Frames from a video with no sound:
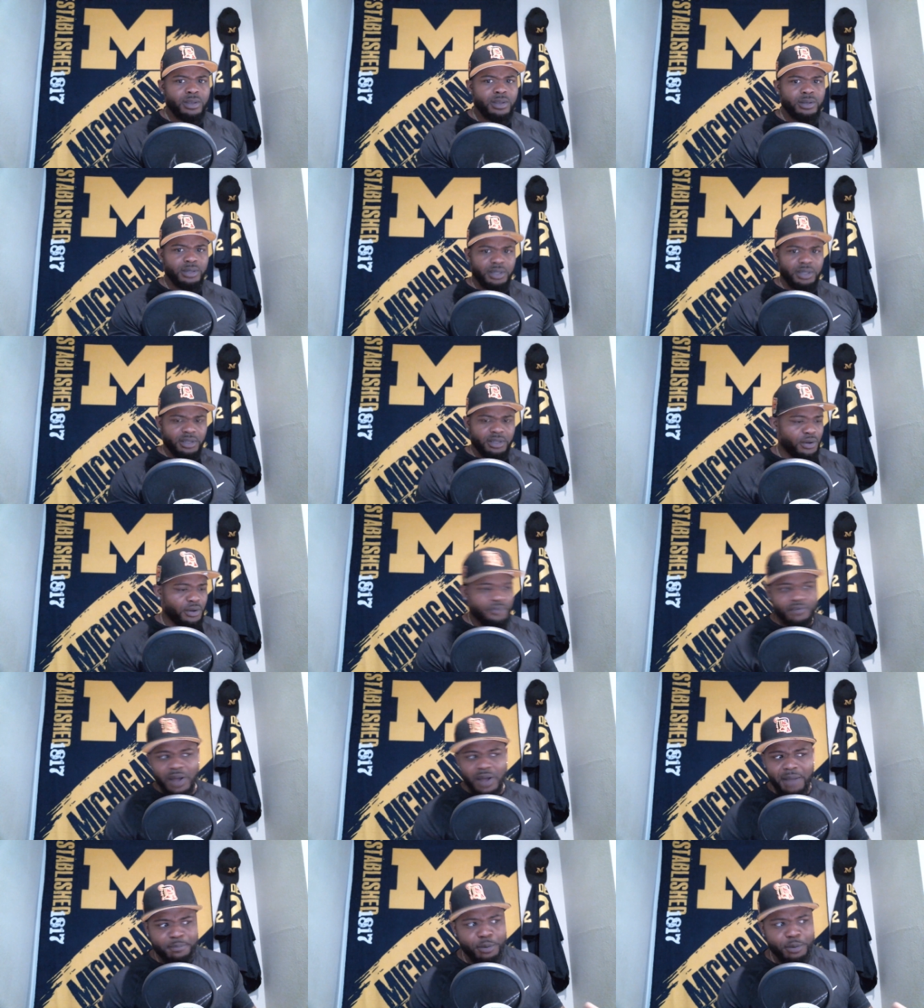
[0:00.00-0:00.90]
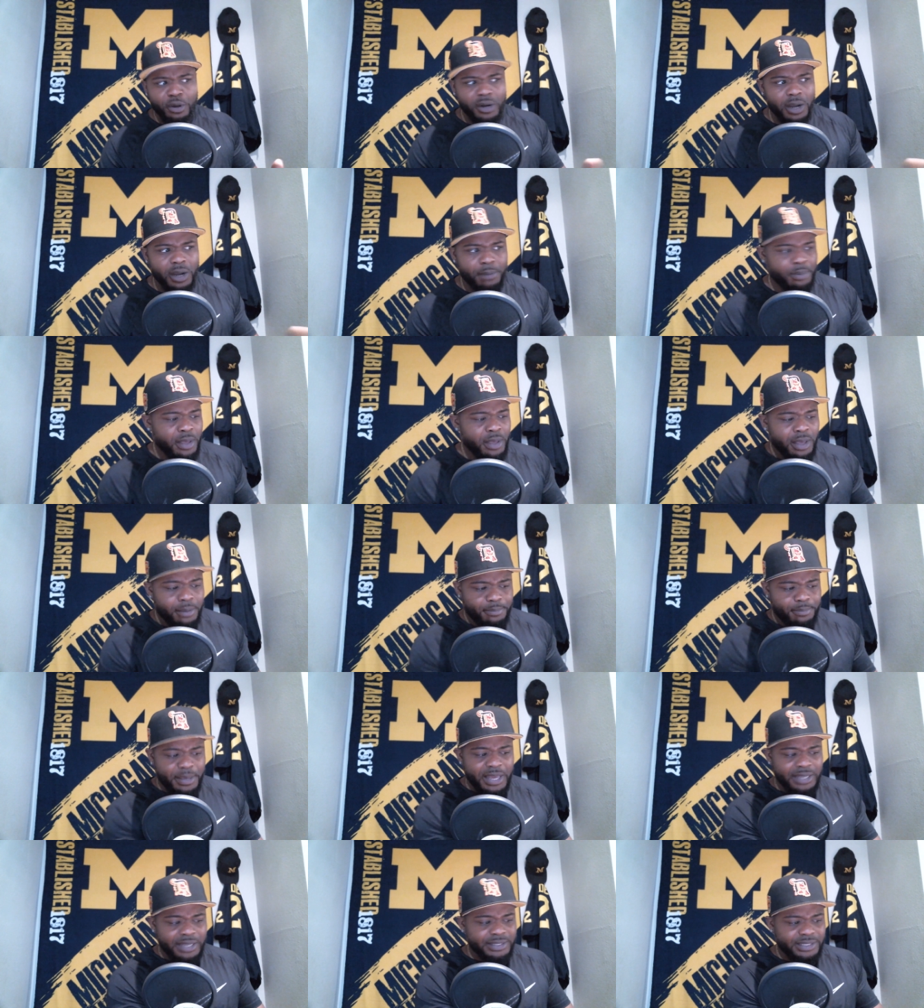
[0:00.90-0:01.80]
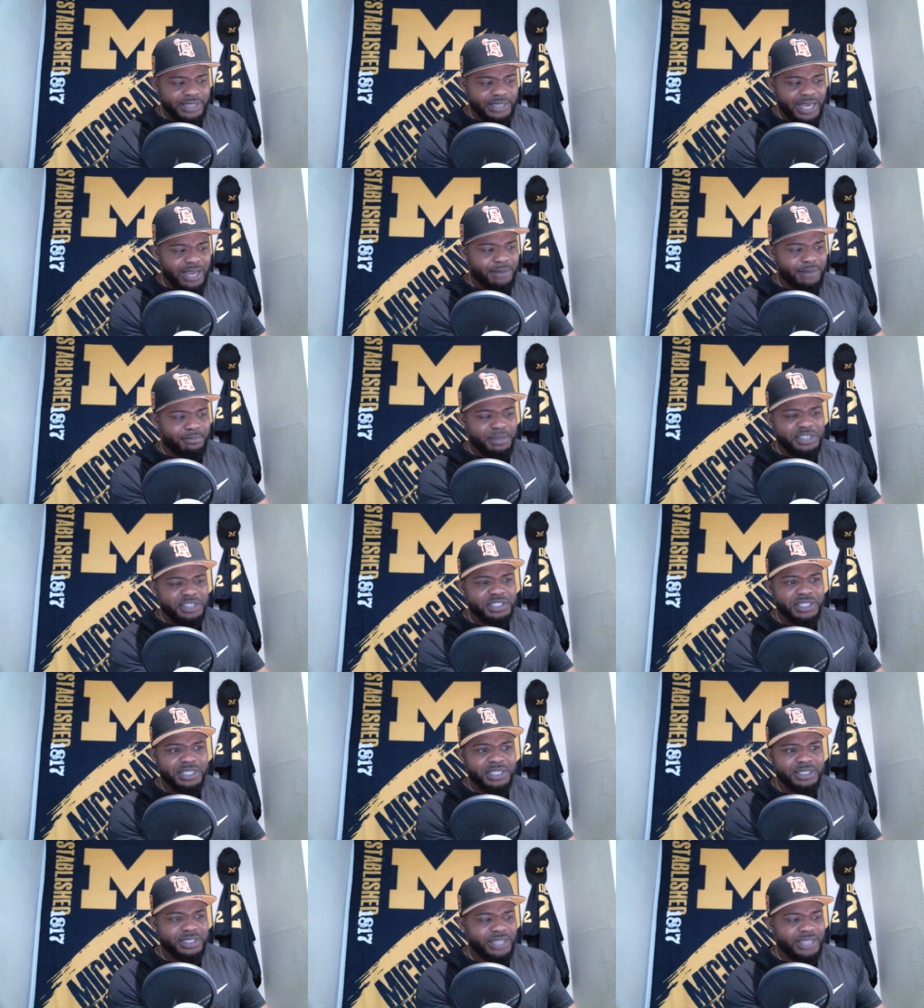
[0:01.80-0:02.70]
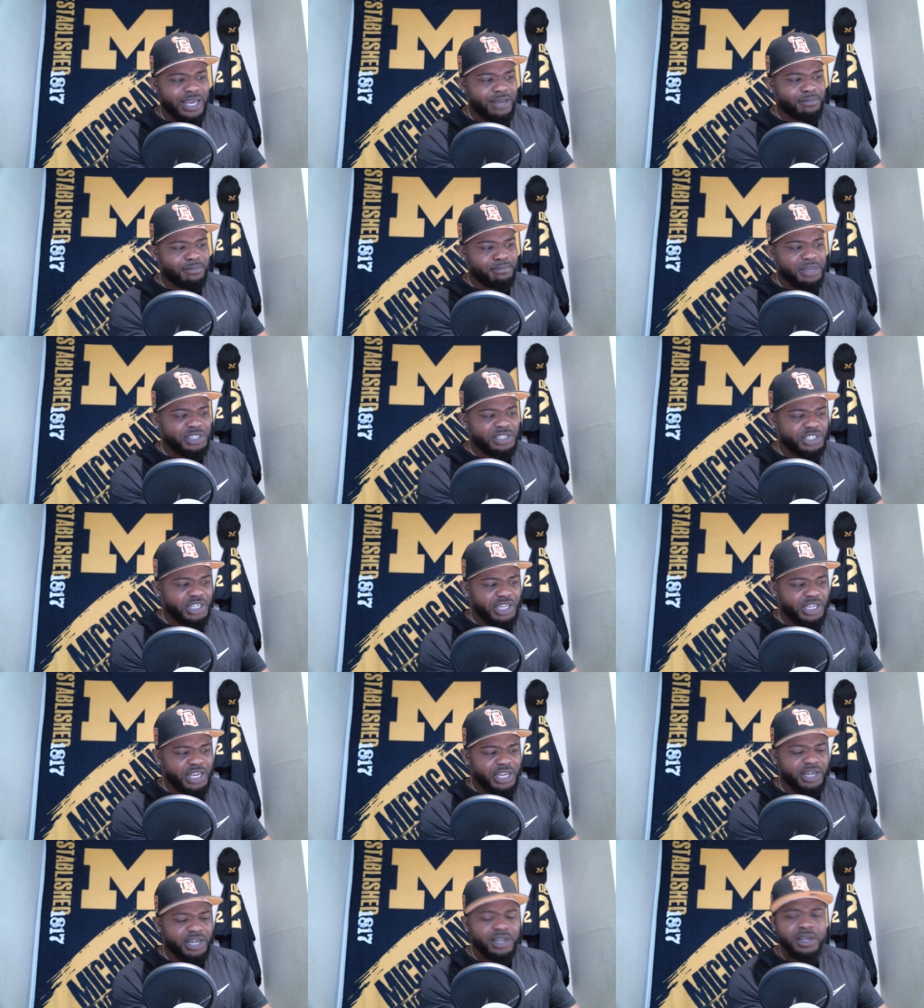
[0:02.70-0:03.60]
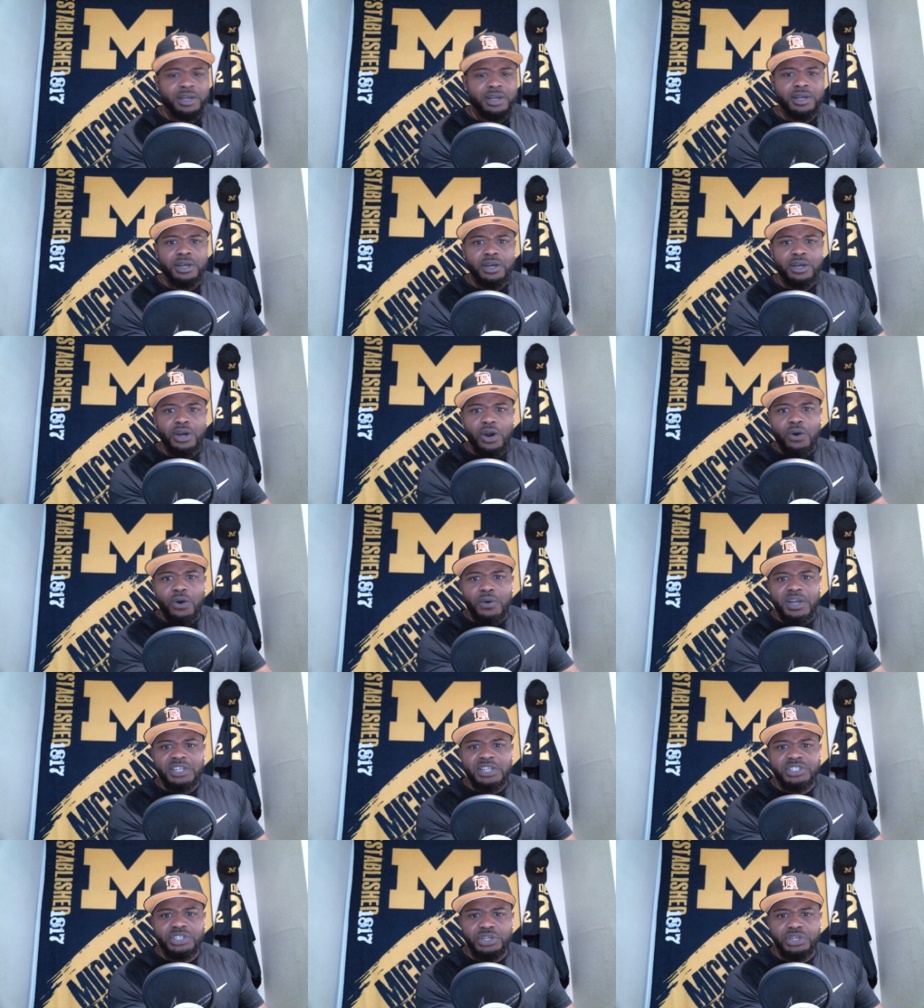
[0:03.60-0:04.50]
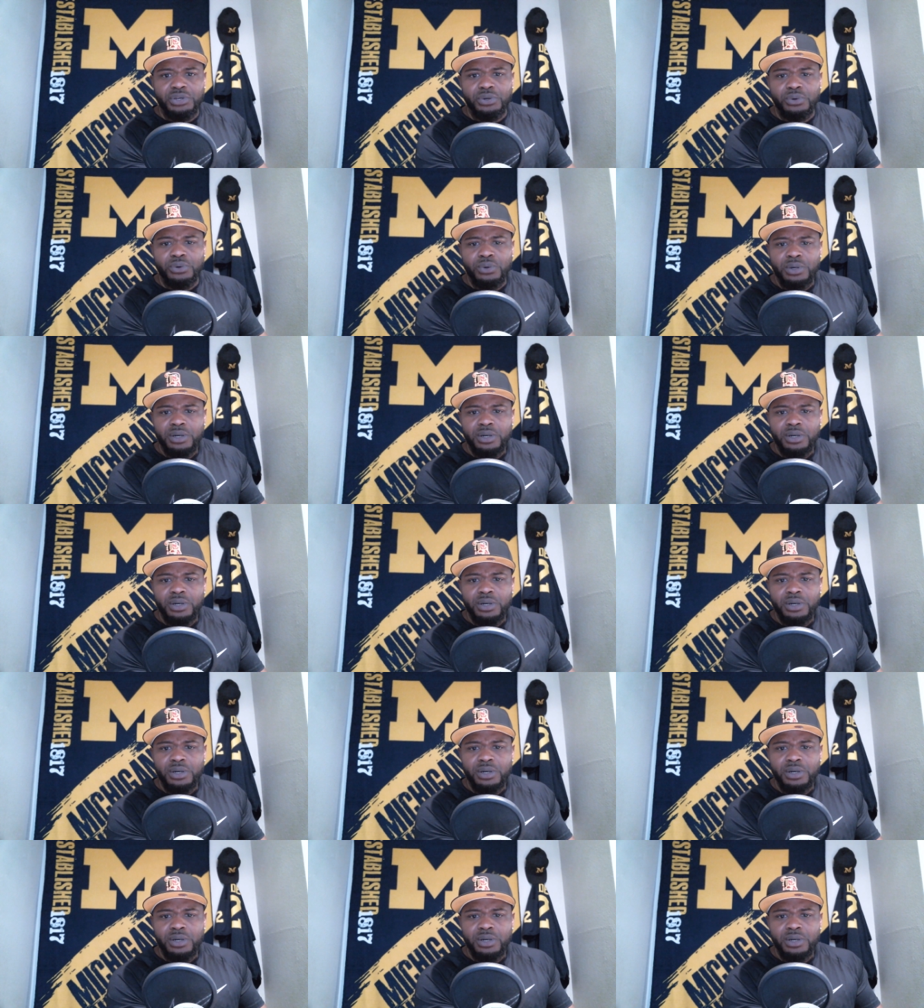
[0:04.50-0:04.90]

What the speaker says: You know, if I put up Penn State, Michigan, OSU,